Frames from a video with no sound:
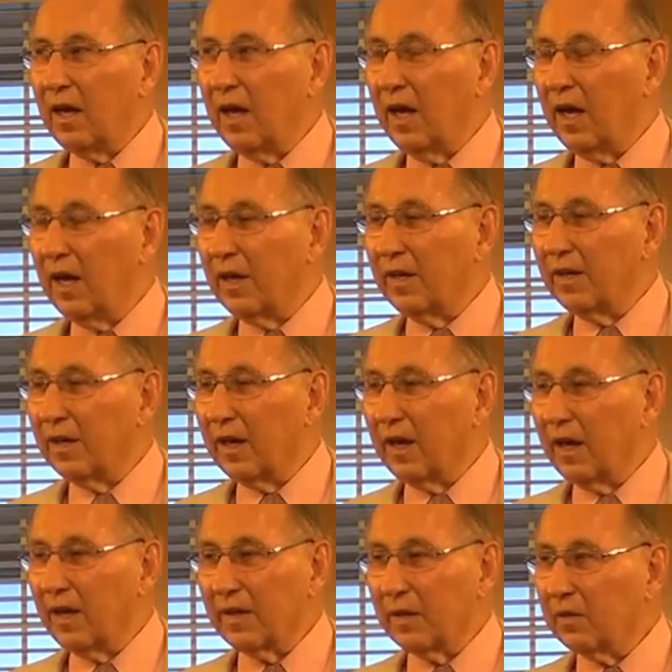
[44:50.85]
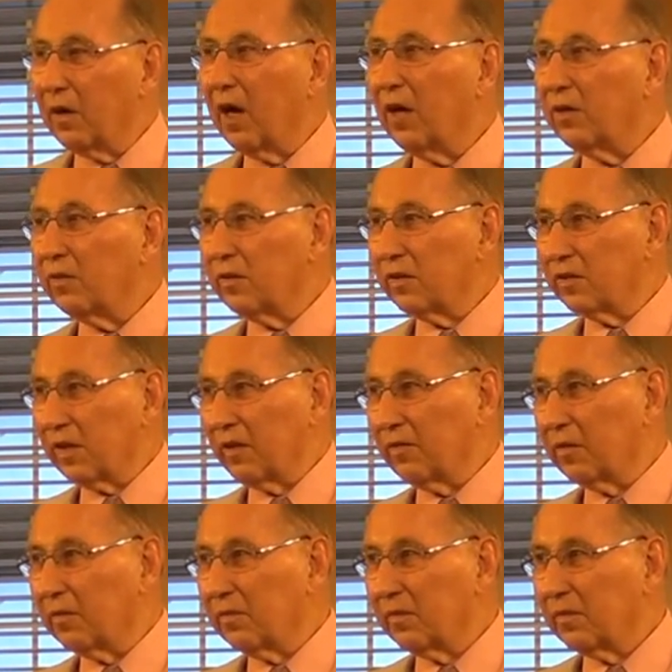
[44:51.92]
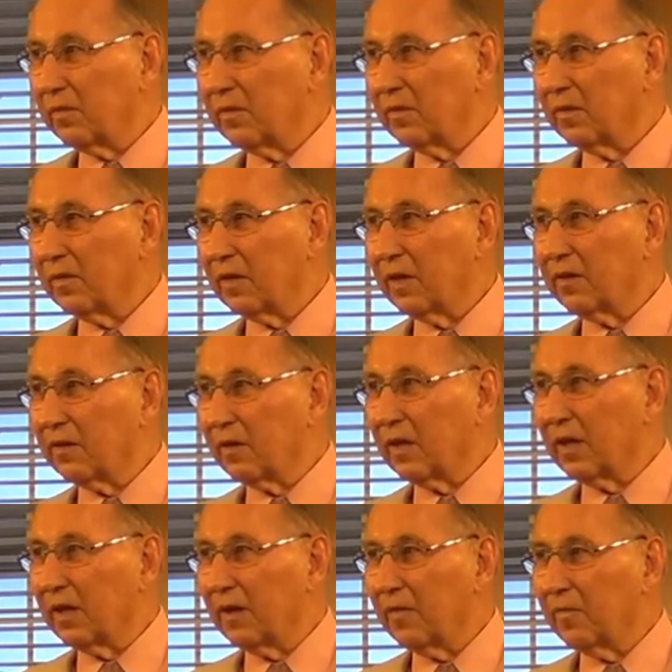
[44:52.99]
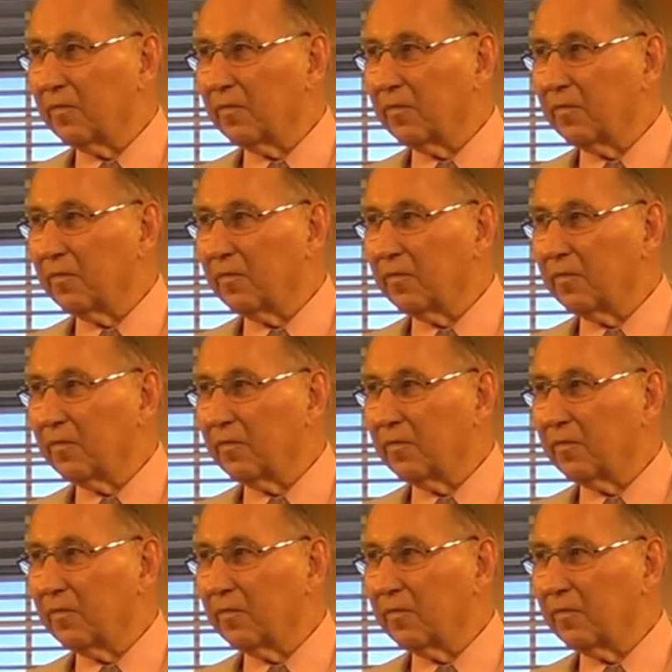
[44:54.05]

and there were hundreds of them, literally.